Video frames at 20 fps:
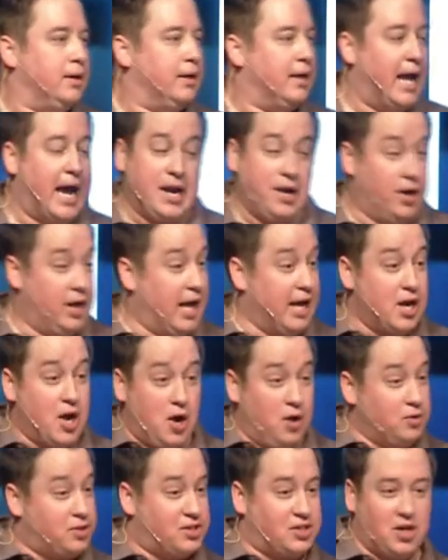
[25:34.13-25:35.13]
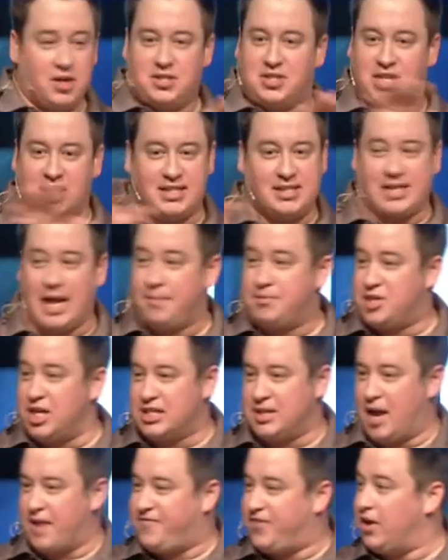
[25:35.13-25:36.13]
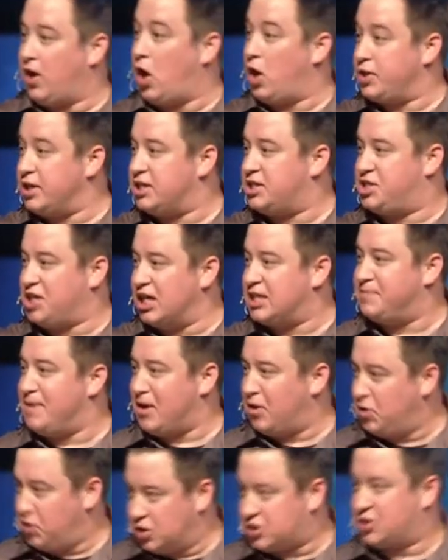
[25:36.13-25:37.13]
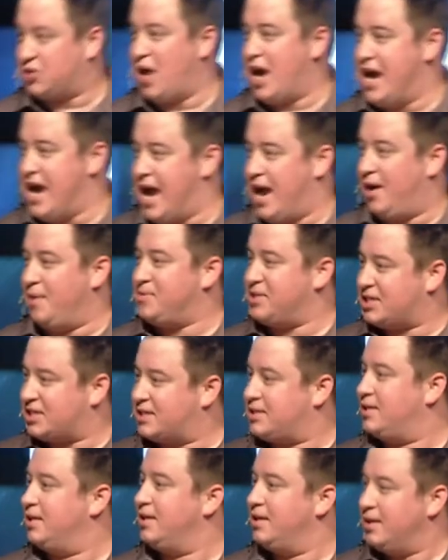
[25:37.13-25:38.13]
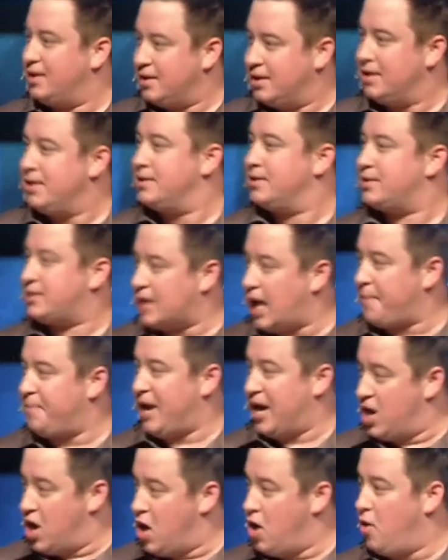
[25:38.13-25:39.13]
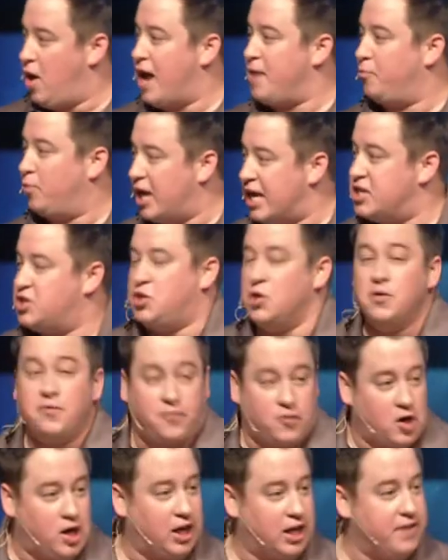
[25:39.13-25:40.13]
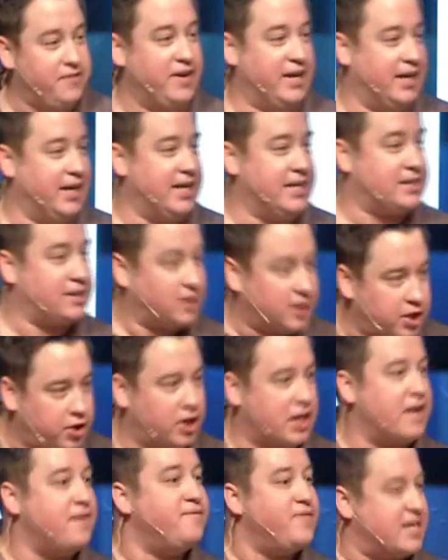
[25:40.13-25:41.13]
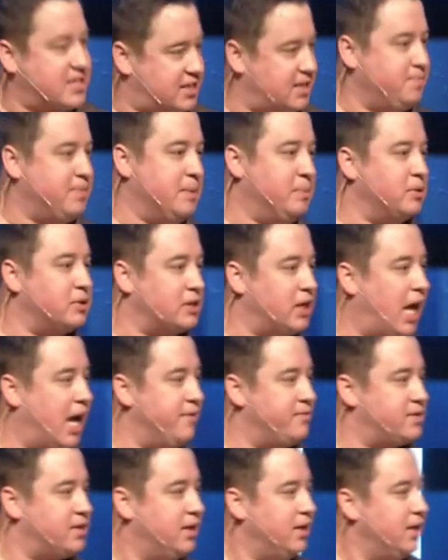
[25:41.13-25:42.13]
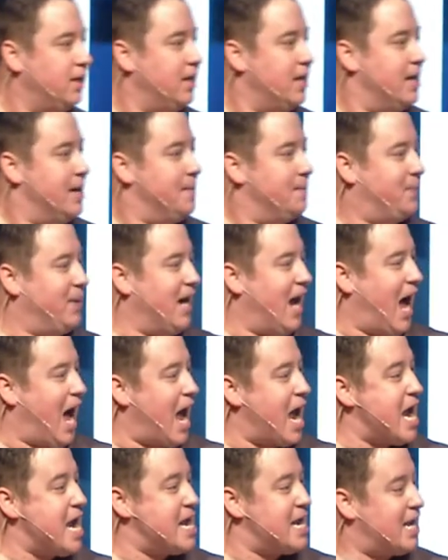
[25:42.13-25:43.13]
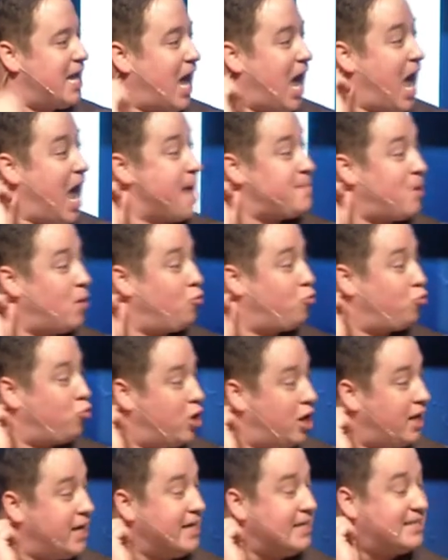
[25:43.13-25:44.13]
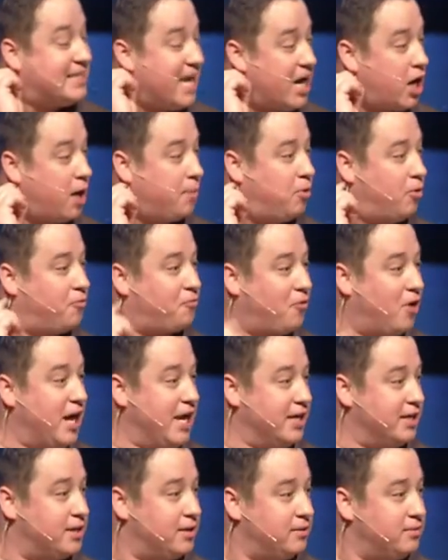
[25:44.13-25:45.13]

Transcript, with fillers: I know, I know so, to stop judging, I feel all these judgmental looks right now. I'm just, stop it. I know I, what I do for a living is literally invest in people's lives. But I, I'm a really terrible friend.